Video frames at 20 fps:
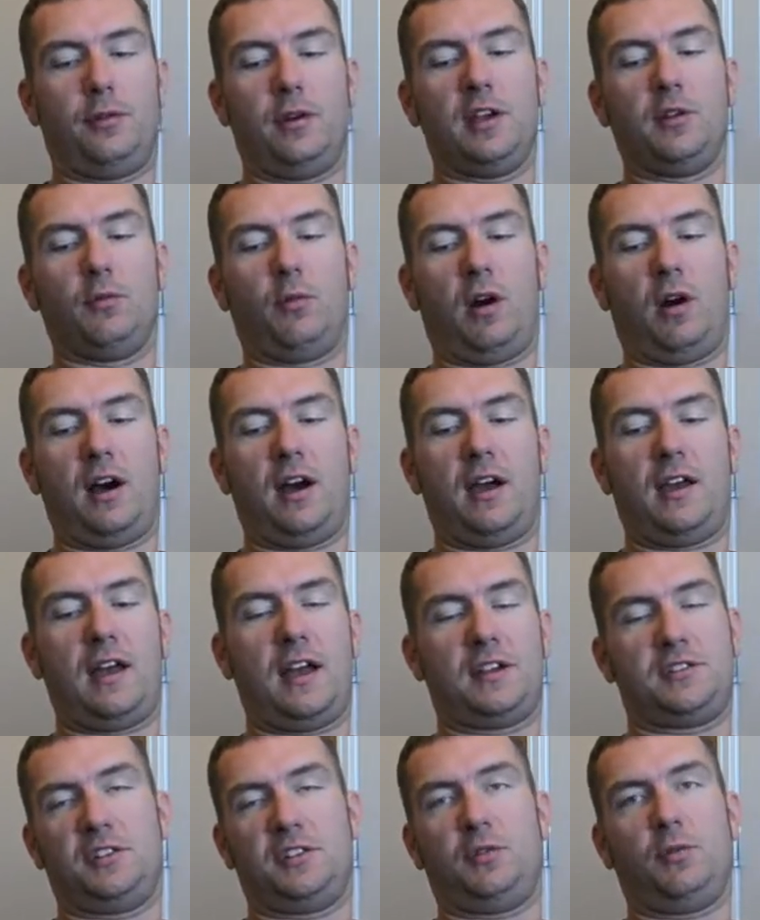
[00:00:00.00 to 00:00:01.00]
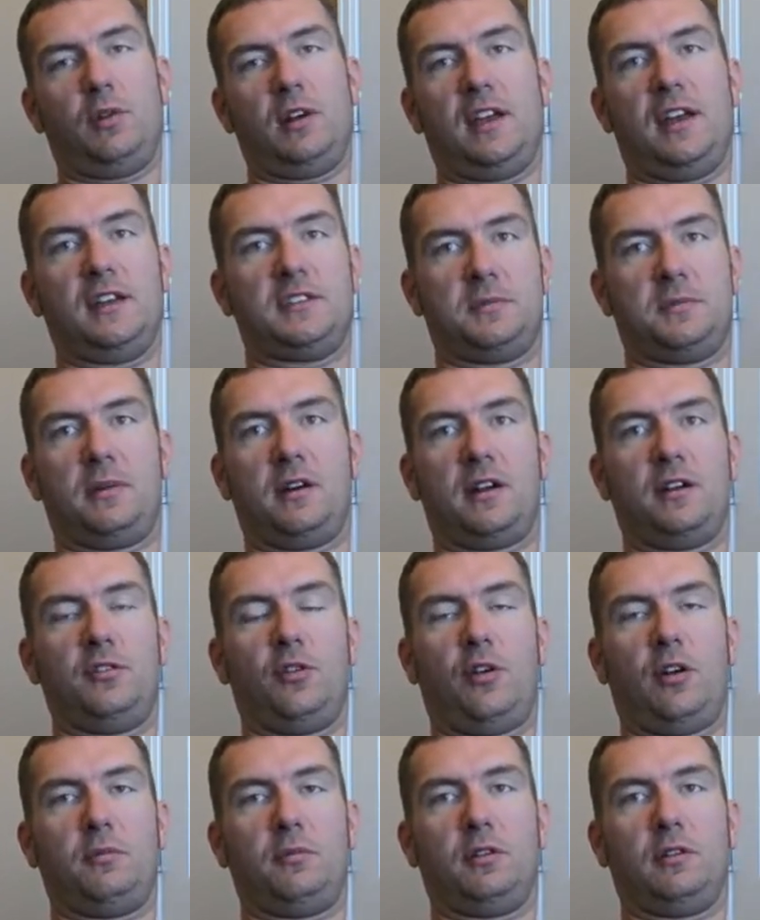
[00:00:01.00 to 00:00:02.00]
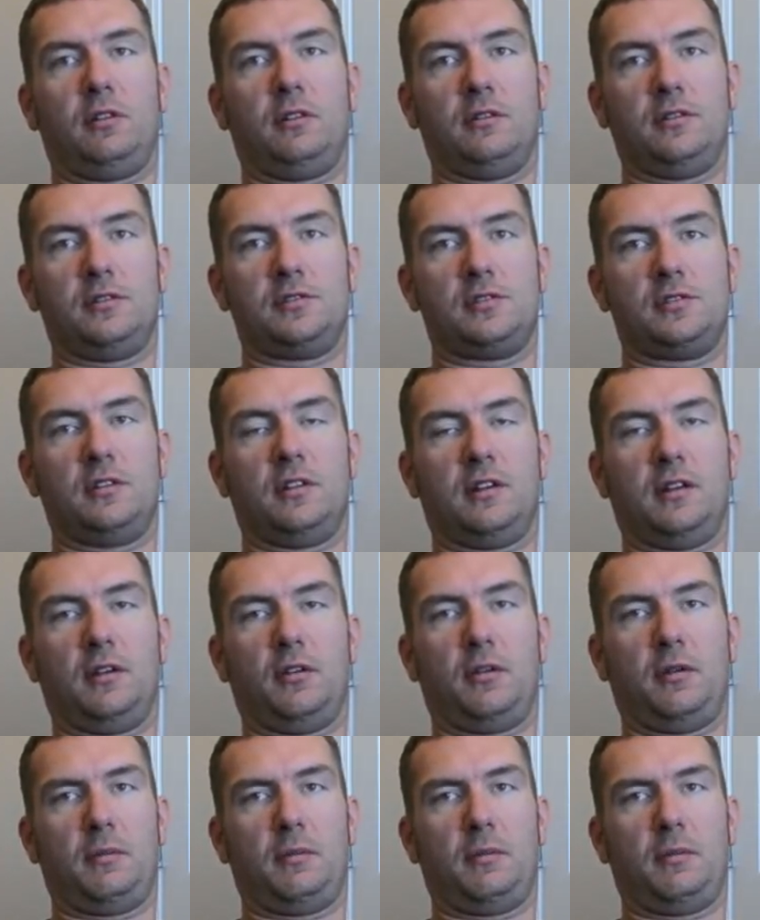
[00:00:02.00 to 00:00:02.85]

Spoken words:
wide. Actually, 28 is about a normal zoom, you know,